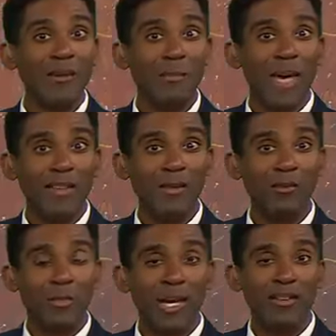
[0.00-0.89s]
impact those
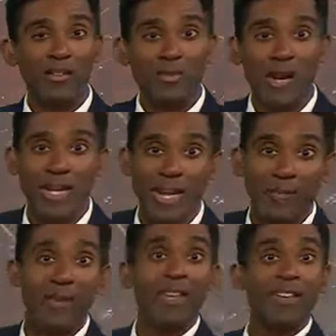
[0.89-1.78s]
plans that you might have
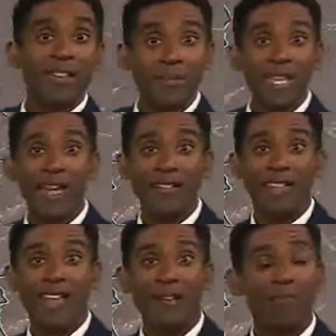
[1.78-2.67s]
to be
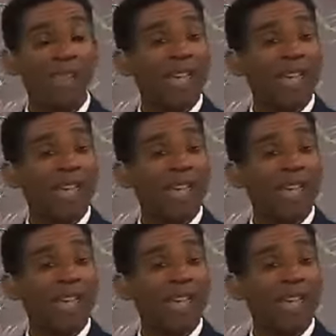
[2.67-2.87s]
outside.